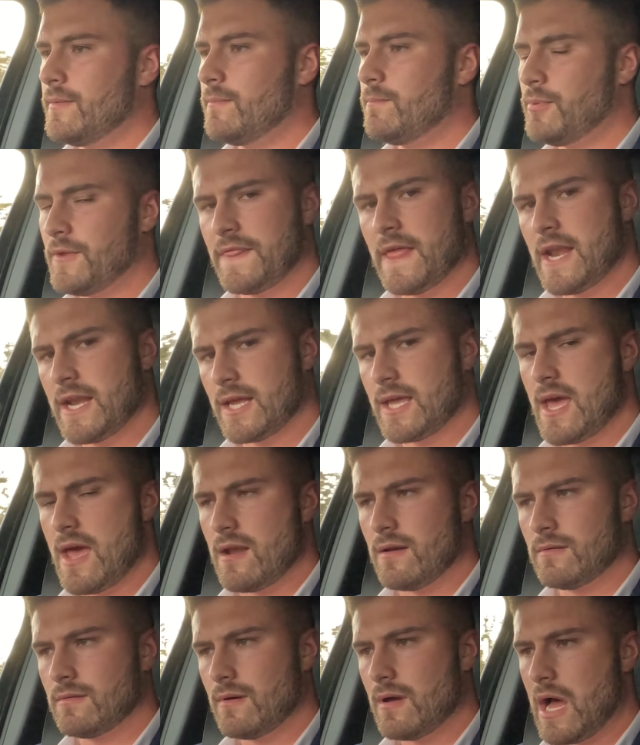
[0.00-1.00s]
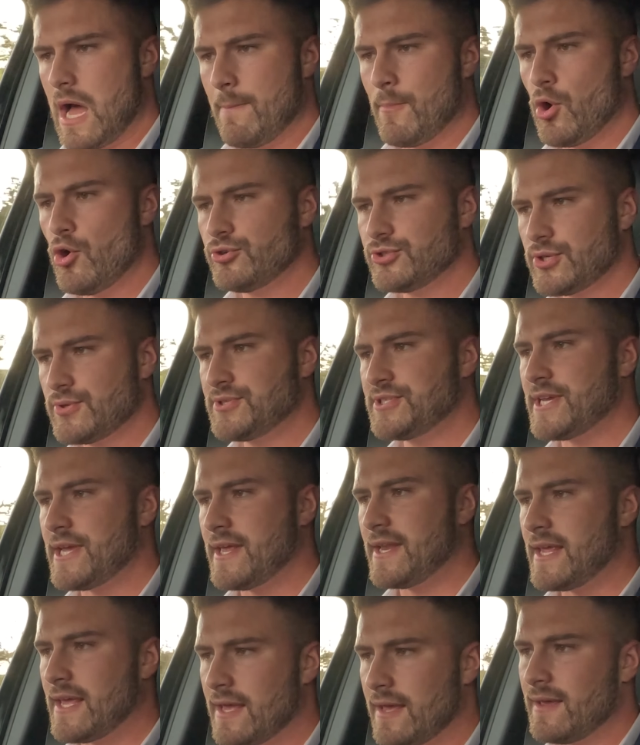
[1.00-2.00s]
But then again, I'm also
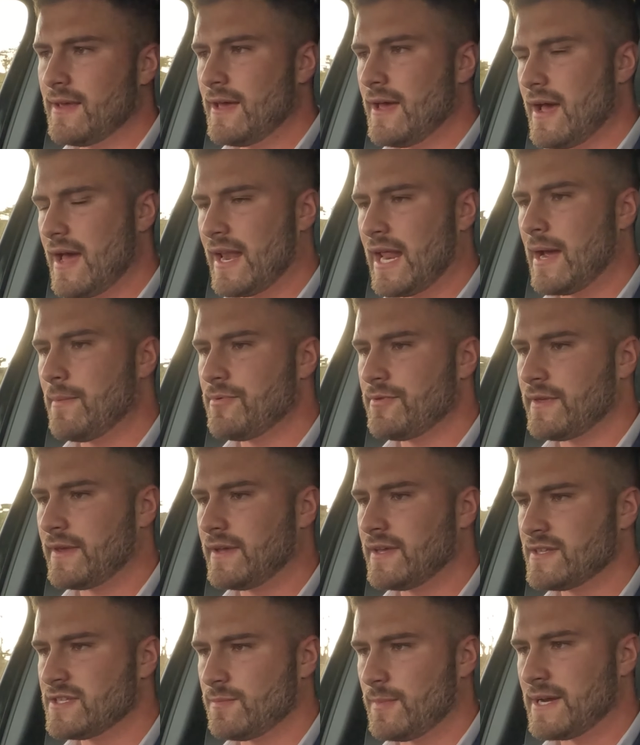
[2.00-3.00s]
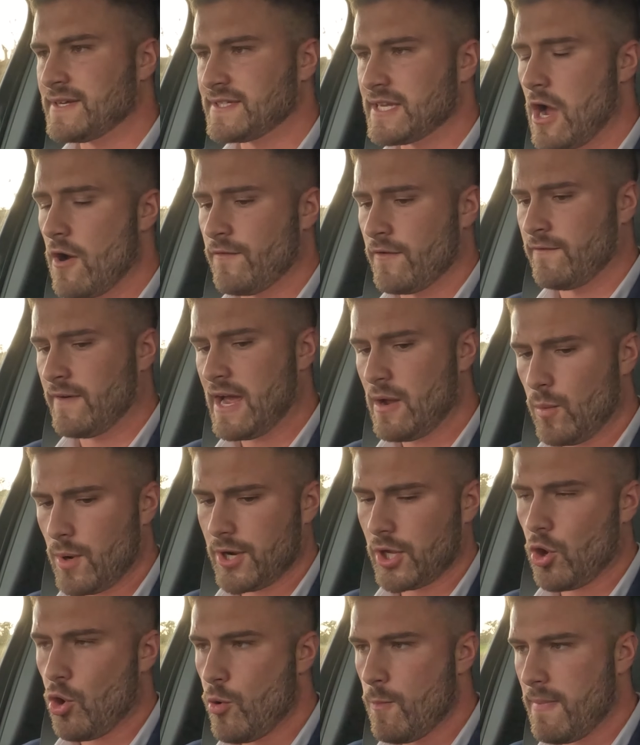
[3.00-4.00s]
sitting here and I'm thinking to myself, if I
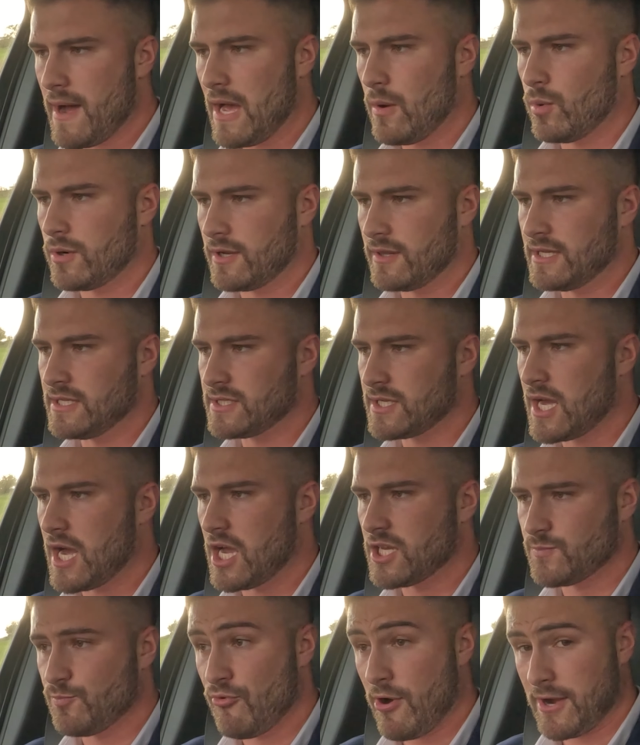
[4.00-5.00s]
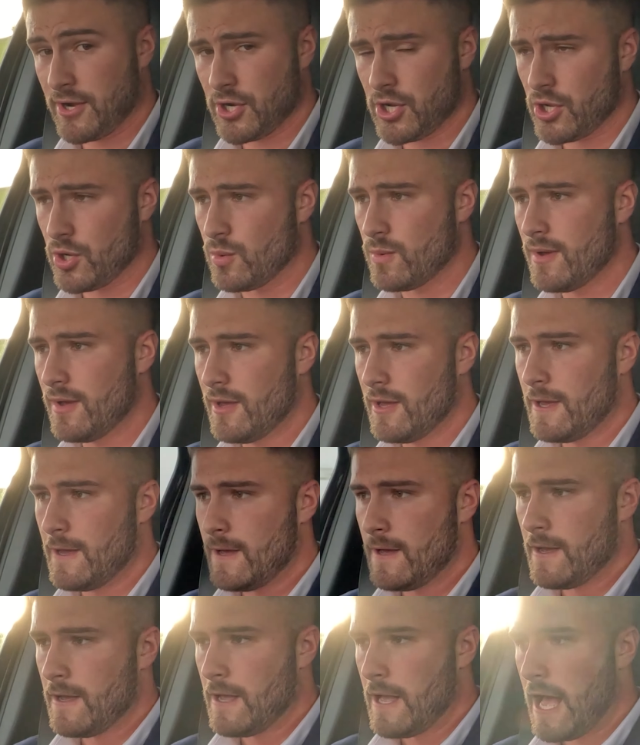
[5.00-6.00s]
want to go and buy one of these cars brand new,
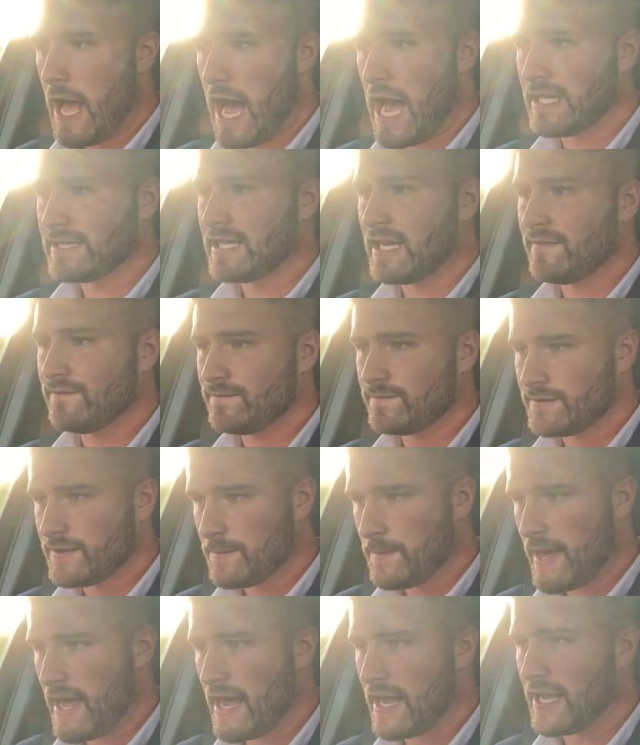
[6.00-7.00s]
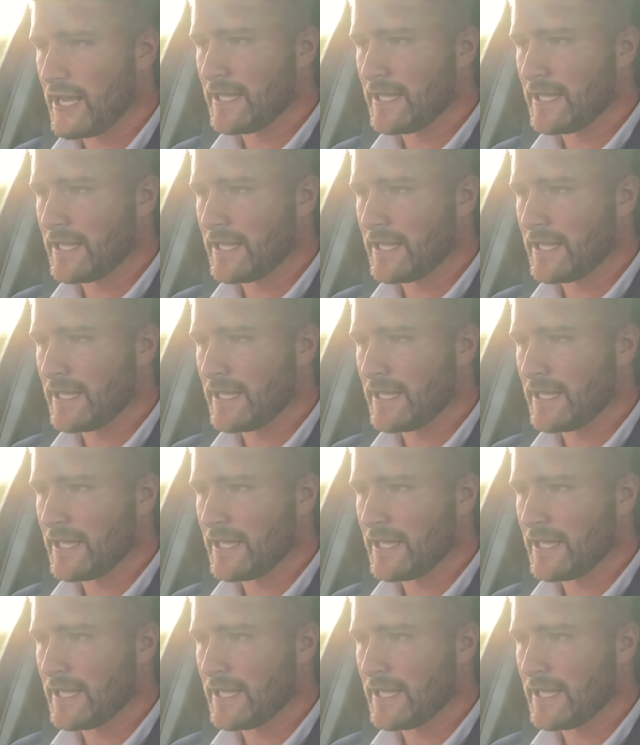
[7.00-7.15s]
I'd have to pay